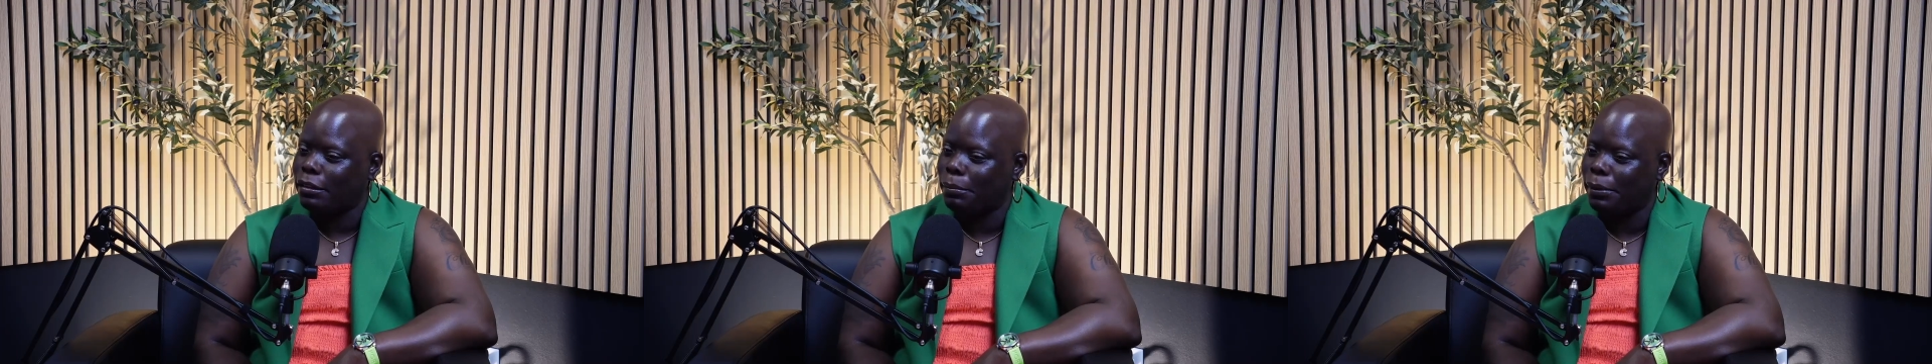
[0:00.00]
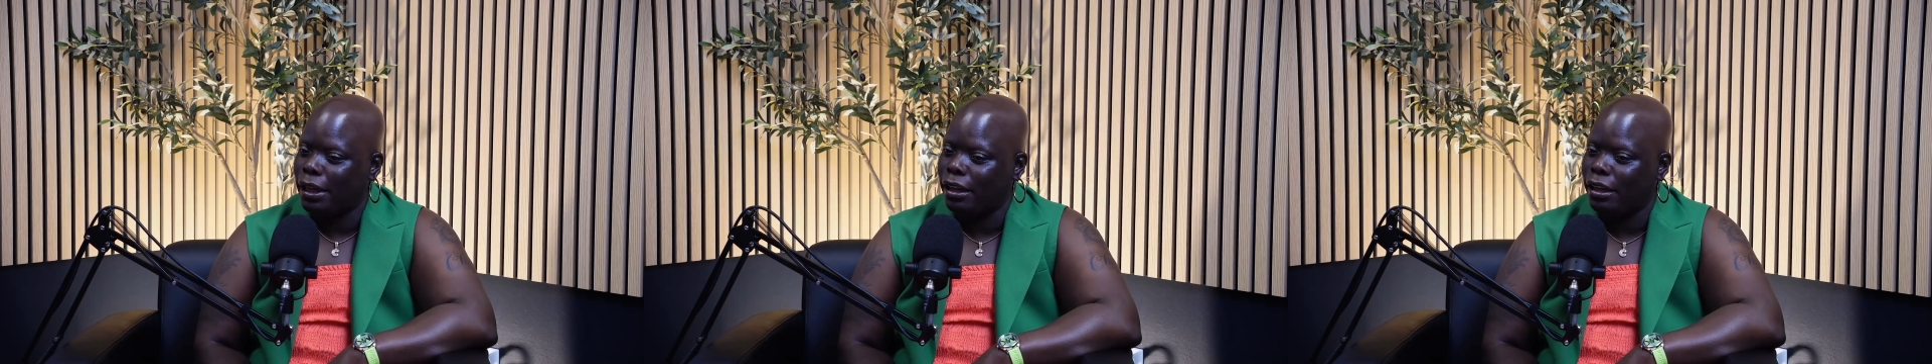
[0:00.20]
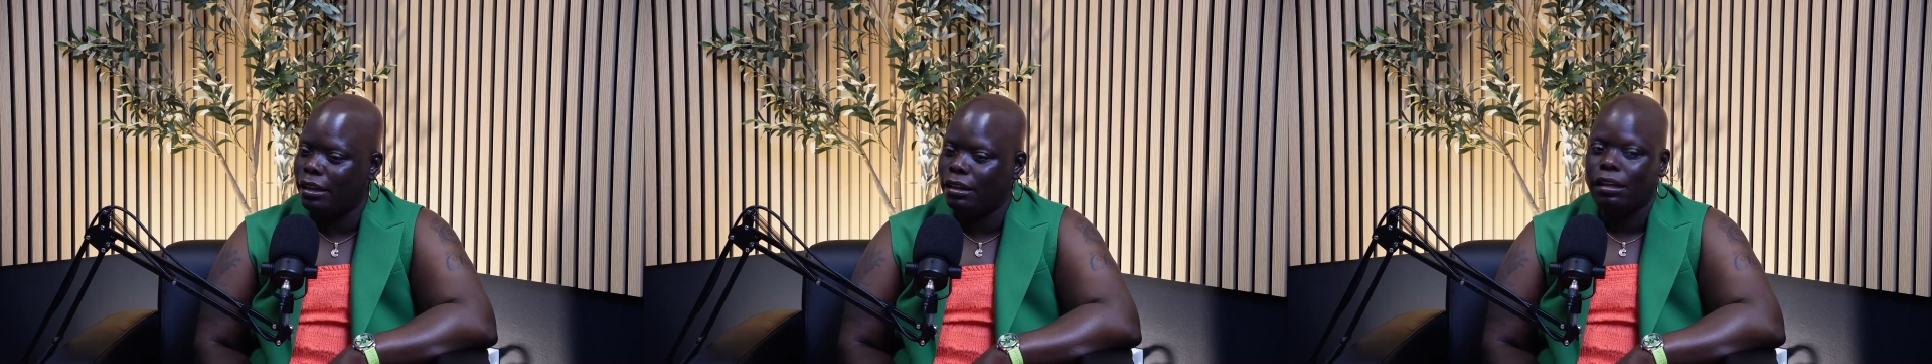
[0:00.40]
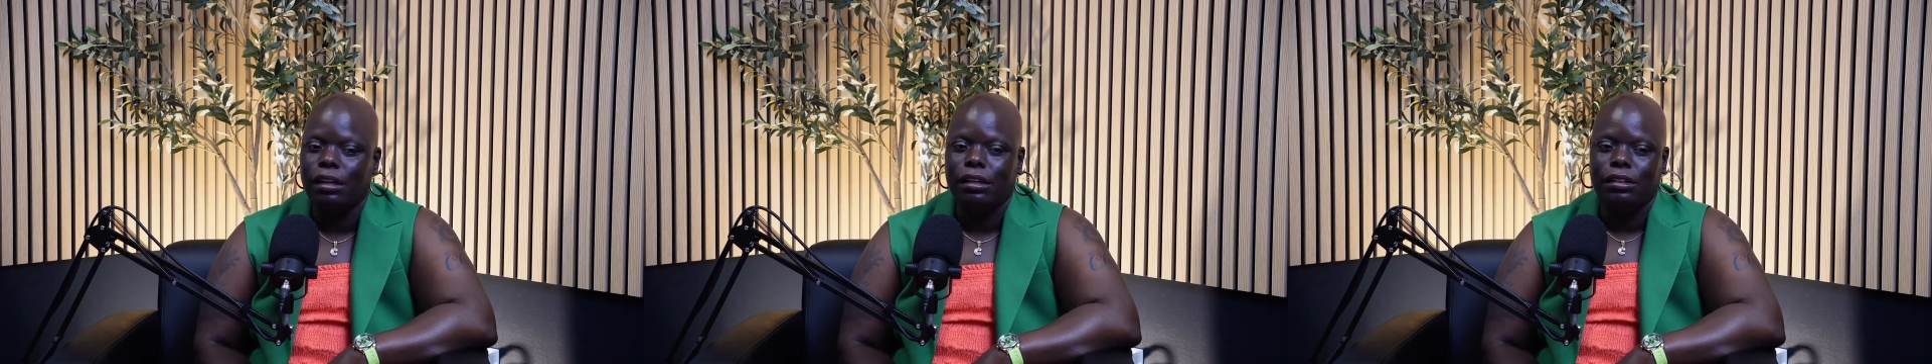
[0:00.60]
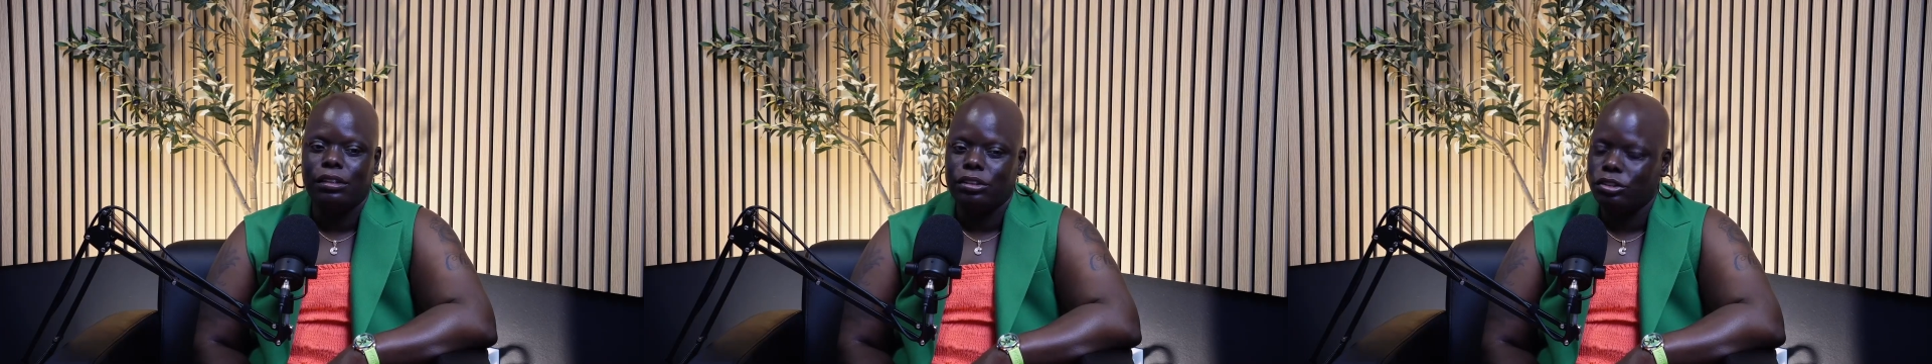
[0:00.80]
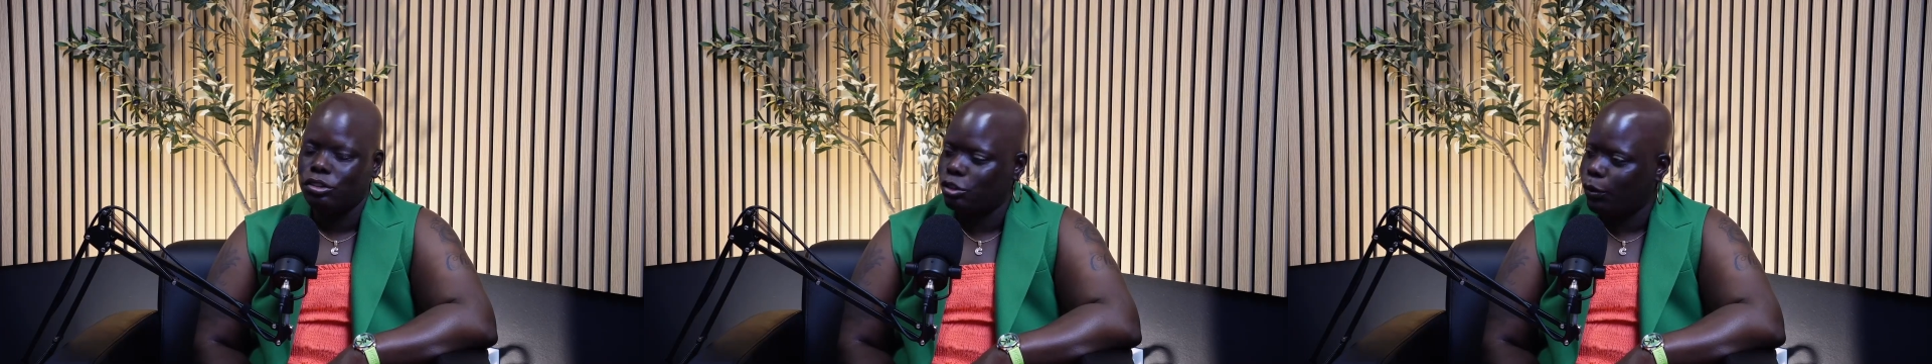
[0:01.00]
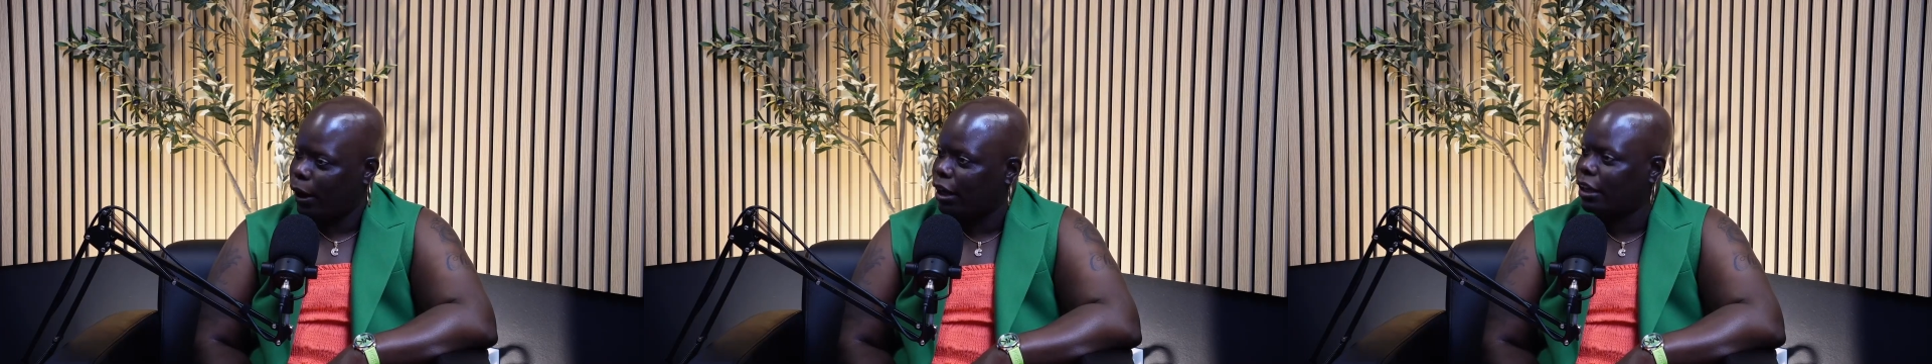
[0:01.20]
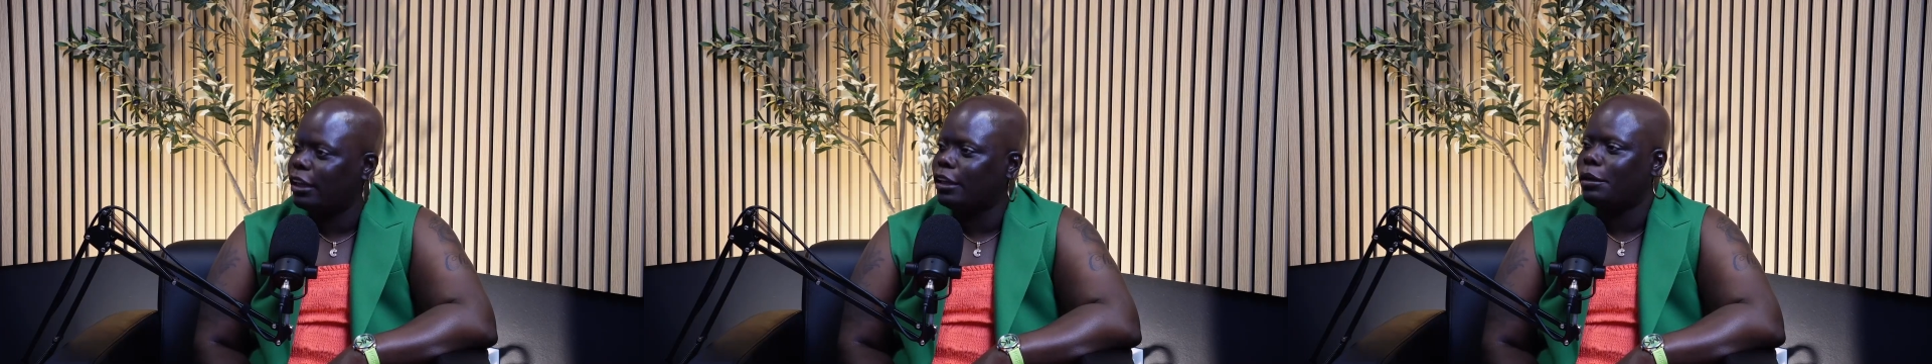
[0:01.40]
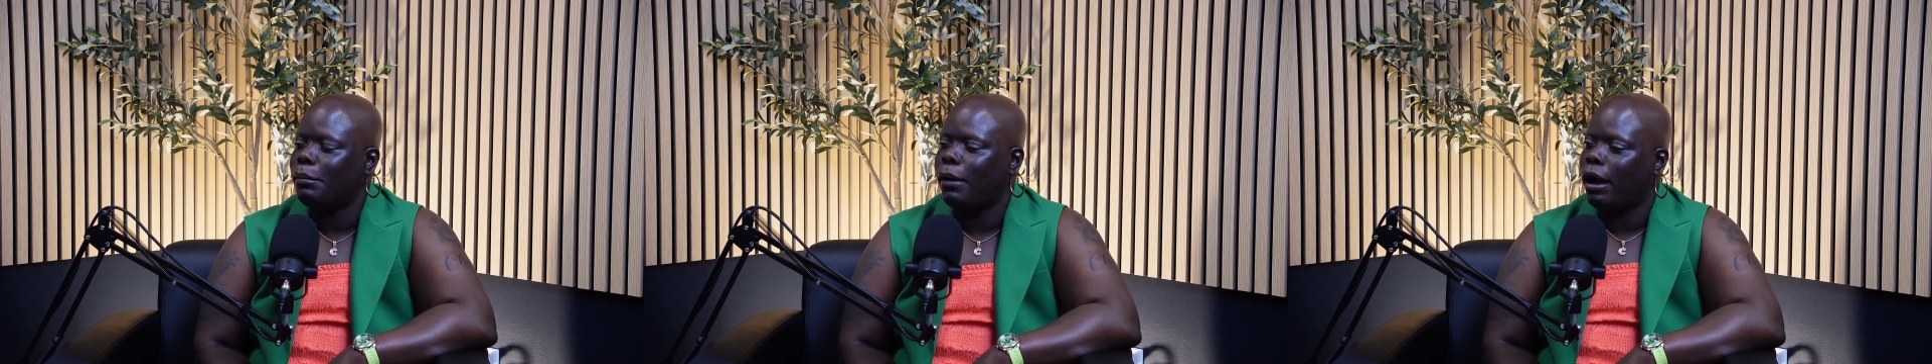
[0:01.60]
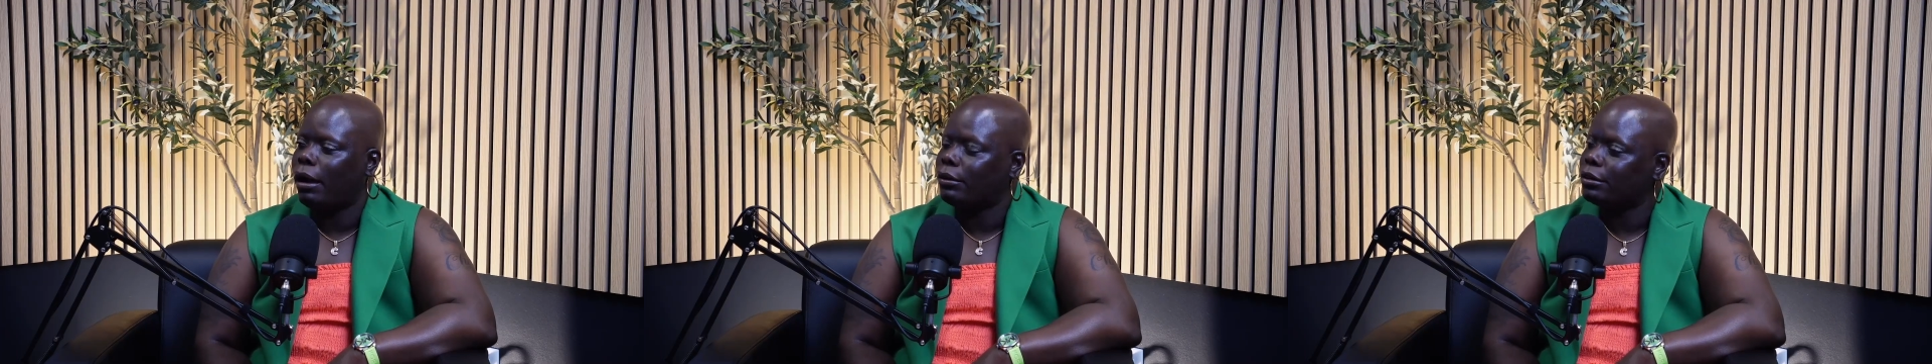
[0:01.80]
bed, try again tomorrow.